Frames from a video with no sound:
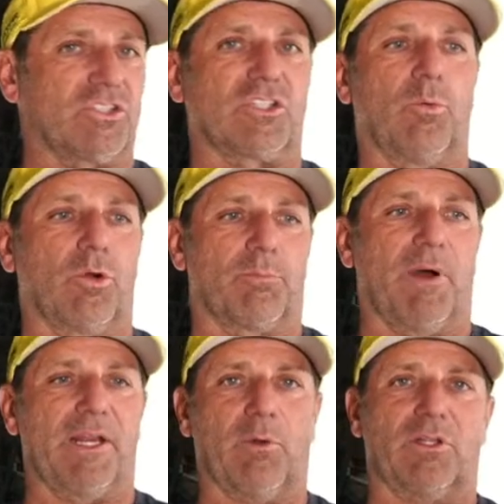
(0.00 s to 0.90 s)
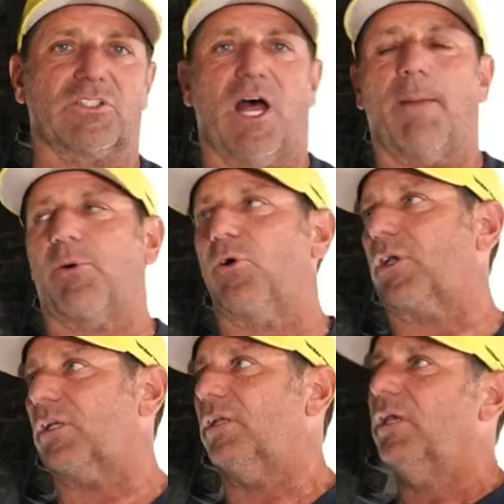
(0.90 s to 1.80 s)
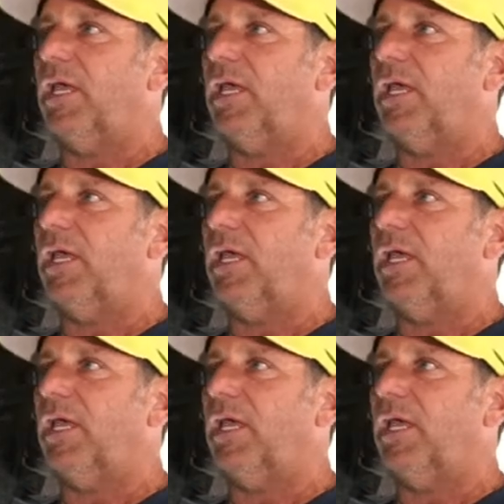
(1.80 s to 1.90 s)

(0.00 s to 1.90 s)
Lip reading: it's still worth money, while it's not broken,